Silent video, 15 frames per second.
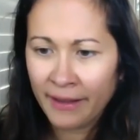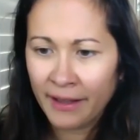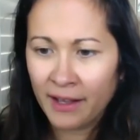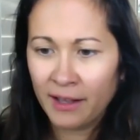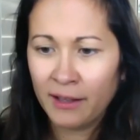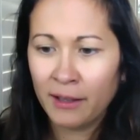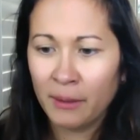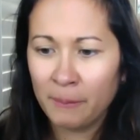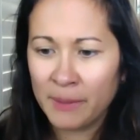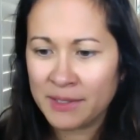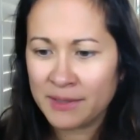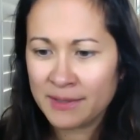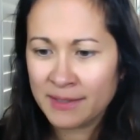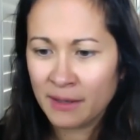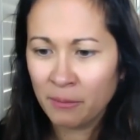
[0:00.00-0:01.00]
Um,
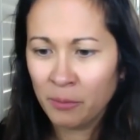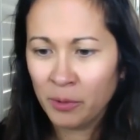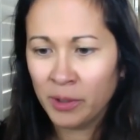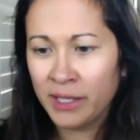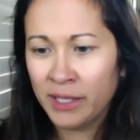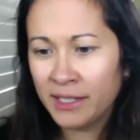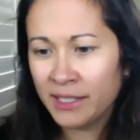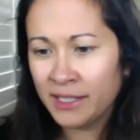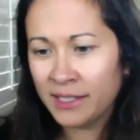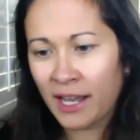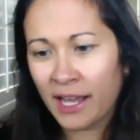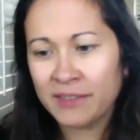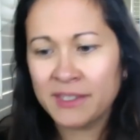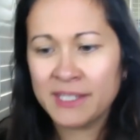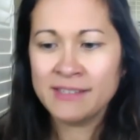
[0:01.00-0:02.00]
someone,
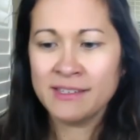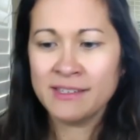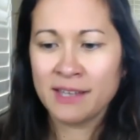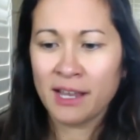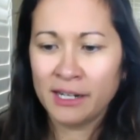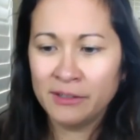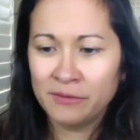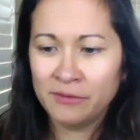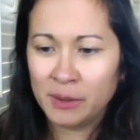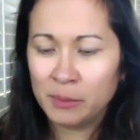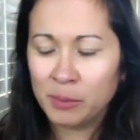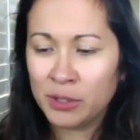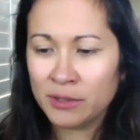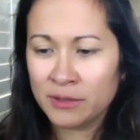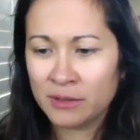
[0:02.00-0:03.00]
this is kind of a
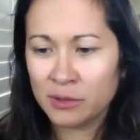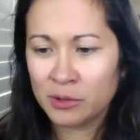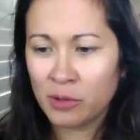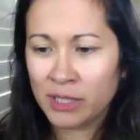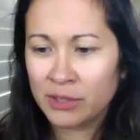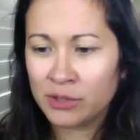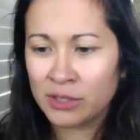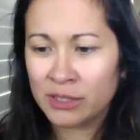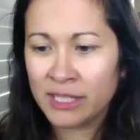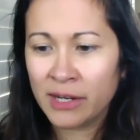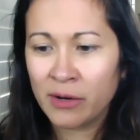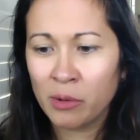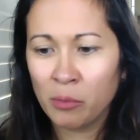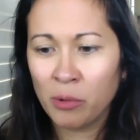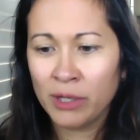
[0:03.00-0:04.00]
personal question. They
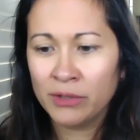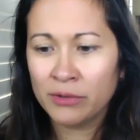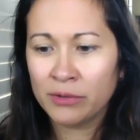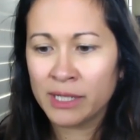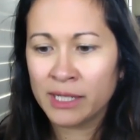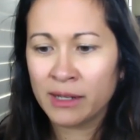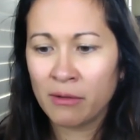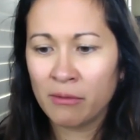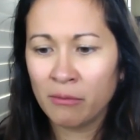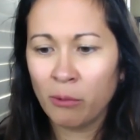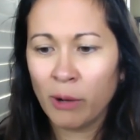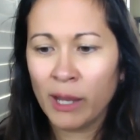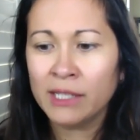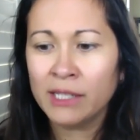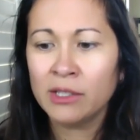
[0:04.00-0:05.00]
were wondering
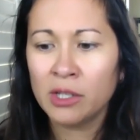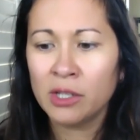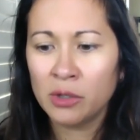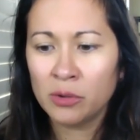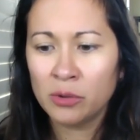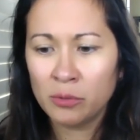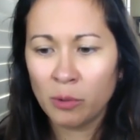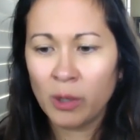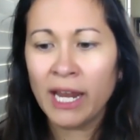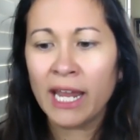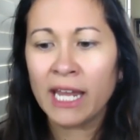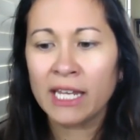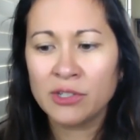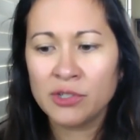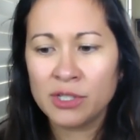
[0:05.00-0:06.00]
when you, what
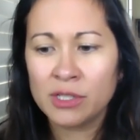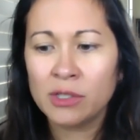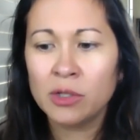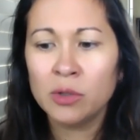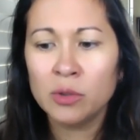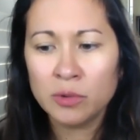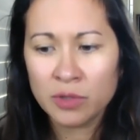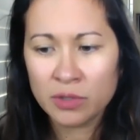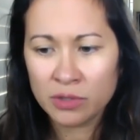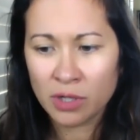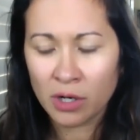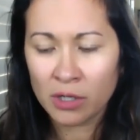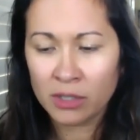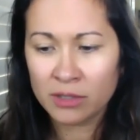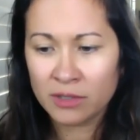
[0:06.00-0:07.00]
age did you
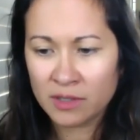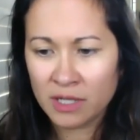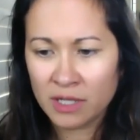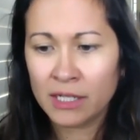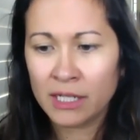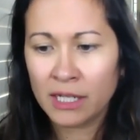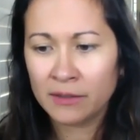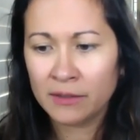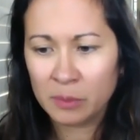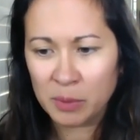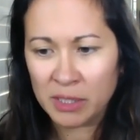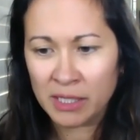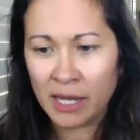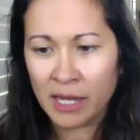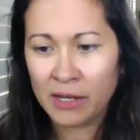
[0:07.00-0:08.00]
start studying the
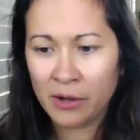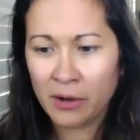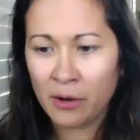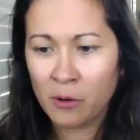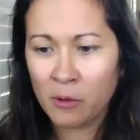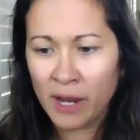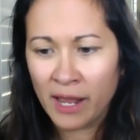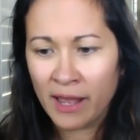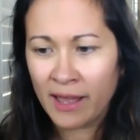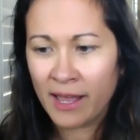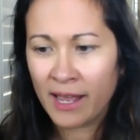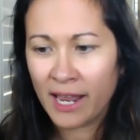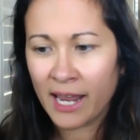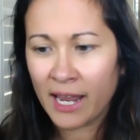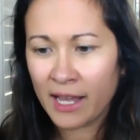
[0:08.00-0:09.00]
piano?
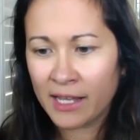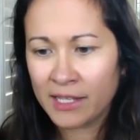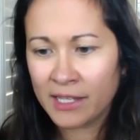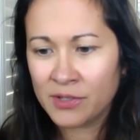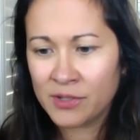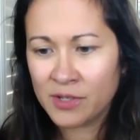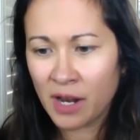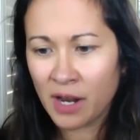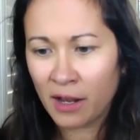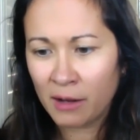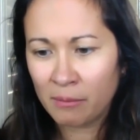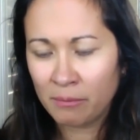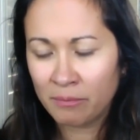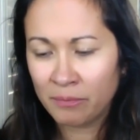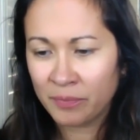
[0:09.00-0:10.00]
And
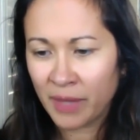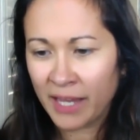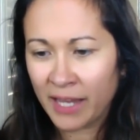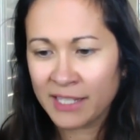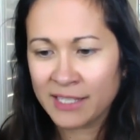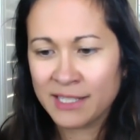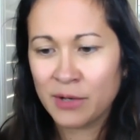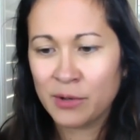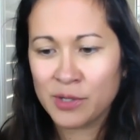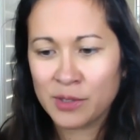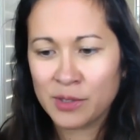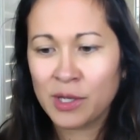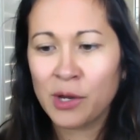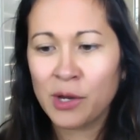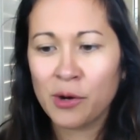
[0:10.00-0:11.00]
um, I guess they were
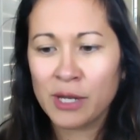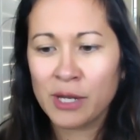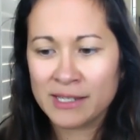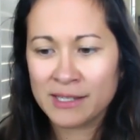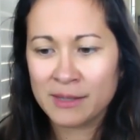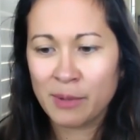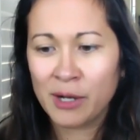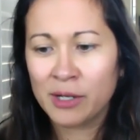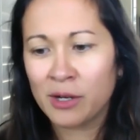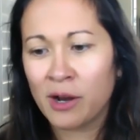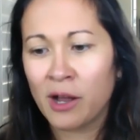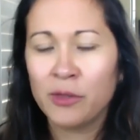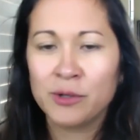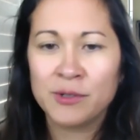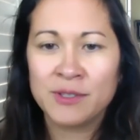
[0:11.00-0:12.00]
just curious about your
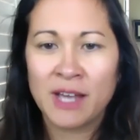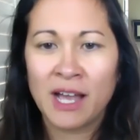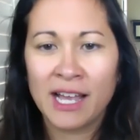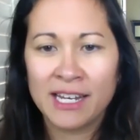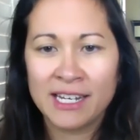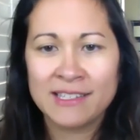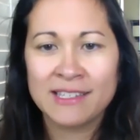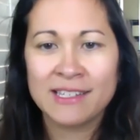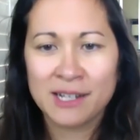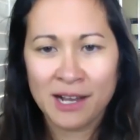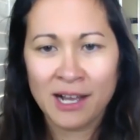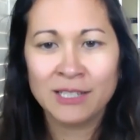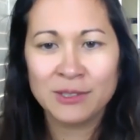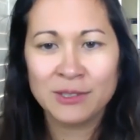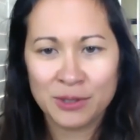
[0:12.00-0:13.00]
other yeah. side as a
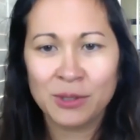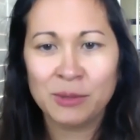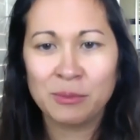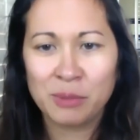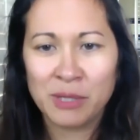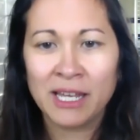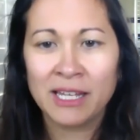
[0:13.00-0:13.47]
concert yeah.